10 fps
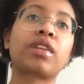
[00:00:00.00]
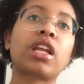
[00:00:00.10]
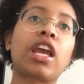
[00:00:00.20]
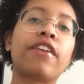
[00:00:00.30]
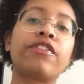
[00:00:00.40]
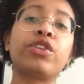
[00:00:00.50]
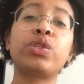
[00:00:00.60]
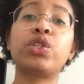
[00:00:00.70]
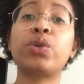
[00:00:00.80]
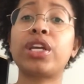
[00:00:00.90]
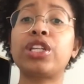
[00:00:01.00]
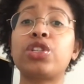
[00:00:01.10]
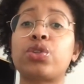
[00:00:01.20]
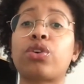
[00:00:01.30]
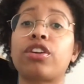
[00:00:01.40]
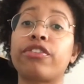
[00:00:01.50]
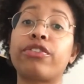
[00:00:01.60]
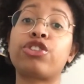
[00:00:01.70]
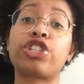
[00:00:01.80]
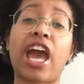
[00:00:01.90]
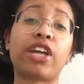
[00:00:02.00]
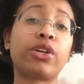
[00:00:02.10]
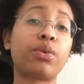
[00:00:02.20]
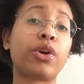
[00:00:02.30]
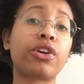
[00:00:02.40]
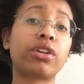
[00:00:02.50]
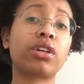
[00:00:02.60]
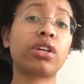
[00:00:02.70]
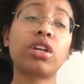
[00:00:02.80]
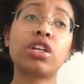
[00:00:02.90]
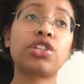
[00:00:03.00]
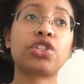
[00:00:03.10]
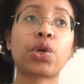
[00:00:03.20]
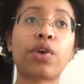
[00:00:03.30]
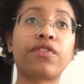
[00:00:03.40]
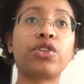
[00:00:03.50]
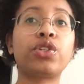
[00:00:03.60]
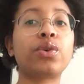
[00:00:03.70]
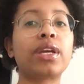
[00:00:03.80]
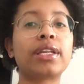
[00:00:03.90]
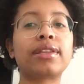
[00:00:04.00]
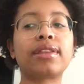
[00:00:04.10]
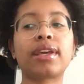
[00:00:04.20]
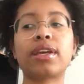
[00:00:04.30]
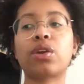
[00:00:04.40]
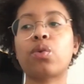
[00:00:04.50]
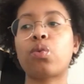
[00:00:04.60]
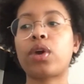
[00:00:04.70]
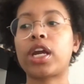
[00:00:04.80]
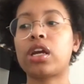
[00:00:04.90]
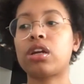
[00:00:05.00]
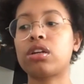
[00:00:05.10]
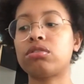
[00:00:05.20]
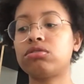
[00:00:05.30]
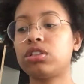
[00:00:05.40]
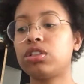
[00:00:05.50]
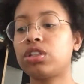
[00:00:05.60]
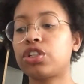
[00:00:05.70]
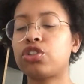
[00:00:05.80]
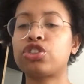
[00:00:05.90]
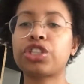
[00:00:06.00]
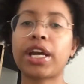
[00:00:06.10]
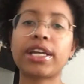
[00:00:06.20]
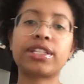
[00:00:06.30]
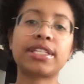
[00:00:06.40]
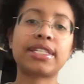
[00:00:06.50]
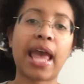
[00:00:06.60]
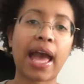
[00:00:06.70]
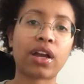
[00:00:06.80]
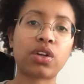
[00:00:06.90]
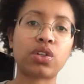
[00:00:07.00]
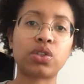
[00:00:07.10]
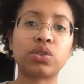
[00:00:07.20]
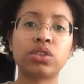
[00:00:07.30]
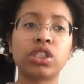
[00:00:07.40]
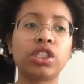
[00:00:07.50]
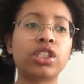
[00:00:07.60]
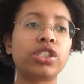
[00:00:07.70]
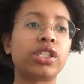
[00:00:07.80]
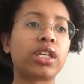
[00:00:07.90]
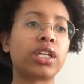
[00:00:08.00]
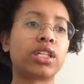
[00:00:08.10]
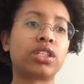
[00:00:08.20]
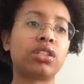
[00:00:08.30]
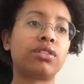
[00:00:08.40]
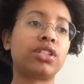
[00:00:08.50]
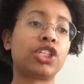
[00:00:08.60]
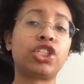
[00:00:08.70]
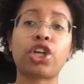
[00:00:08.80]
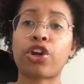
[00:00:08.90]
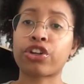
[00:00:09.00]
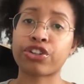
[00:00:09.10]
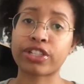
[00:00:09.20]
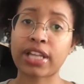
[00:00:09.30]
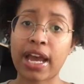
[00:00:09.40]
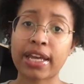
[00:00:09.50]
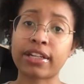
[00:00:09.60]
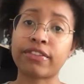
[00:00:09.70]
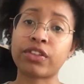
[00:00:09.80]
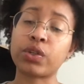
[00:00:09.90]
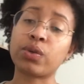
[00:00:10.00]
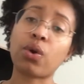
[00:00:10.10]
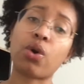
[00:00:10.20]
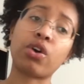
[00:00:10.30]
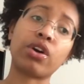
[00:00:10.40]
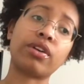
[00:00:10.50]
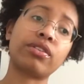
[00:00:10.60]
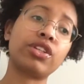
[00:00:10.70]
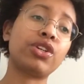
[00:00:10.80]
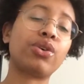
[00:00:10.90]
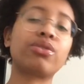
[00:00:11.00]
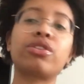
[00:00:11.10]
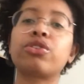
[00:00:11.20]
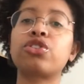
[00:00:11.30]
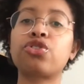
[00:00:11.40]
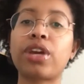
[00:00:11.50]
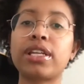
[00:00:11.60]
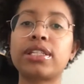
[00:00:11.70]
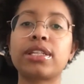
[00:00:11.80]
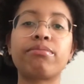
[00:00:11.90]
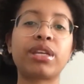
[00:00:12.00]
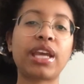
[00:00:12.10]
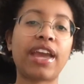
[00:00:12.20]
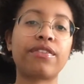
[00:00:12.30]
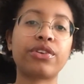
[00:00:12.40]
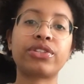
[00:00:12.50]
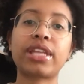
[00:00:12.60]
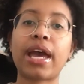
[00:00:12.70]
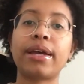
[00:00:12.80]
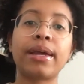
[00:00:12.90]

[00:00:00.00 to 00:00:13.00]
If you do any sort of shadow work, so if you do anything where you're trying to tackle the darker side of you, or those traits and behaviors that